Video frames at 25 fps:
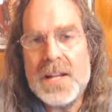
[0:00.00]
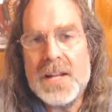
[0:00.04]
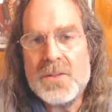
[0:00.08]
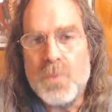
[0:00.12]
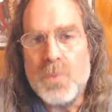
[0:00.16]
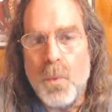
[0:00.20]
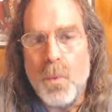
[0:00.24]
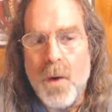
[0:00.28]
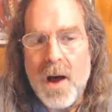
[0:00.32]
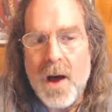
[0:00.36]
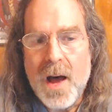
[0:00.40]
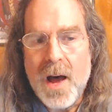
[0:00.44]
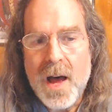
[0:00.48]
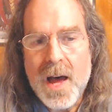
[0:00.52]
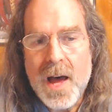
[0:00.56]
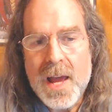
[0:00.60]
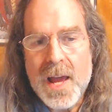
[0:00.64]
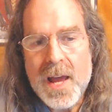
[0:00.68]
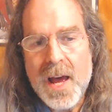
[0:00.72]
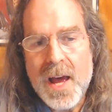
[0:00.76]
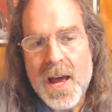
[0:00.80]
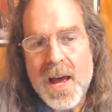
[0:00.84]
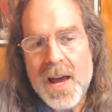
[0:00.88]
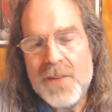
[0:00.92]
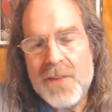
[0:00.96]
why
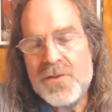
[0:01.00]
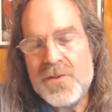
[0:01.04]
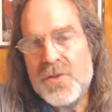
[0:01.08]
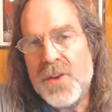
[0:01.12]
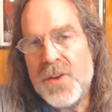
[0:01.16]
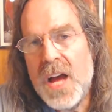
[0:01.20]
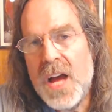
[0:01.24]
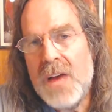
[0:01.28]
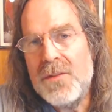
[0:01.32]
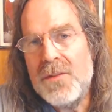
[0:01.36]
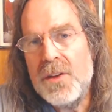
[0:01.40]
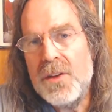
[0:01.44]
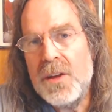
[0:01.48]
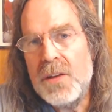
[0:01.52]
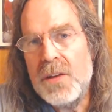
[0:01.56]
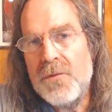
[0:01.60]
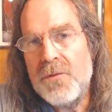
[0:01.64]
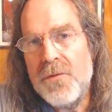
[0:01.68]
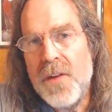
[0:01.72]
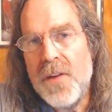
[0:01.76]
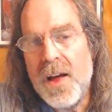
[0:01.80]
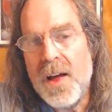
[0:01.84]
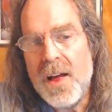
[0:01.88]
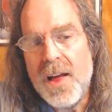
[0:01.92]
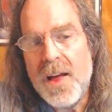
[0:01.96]
I've traveled
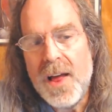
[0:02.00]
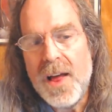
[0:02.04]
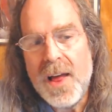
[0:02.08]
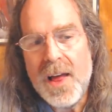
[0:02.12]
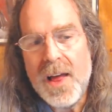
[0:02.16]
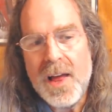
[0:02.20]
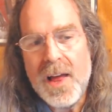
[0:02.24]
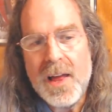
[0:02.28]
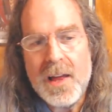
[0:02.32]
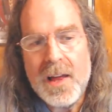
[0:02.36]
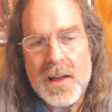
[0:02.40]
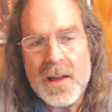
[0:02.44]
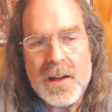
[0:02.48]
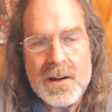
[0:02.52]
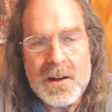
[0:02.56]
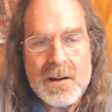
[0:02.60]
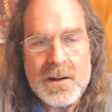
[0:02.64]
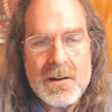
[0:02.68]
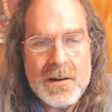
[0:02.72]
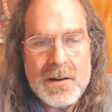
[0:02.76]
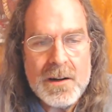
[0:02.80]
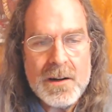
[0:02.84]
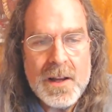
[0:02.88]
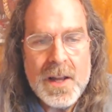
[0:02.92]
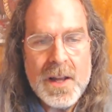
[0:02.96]

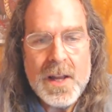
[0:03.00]
far,